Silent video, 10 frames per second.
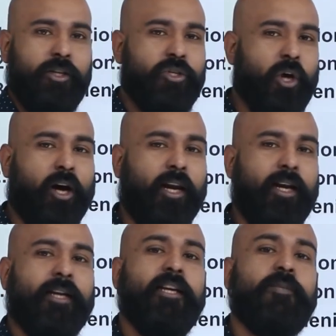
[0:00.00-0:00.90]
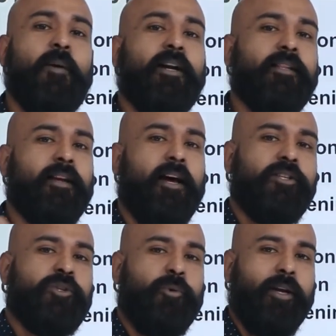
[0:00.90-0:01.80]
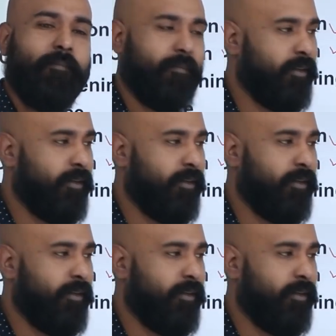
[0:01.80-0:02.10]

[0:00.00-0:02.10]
chocolate is better than ice cream.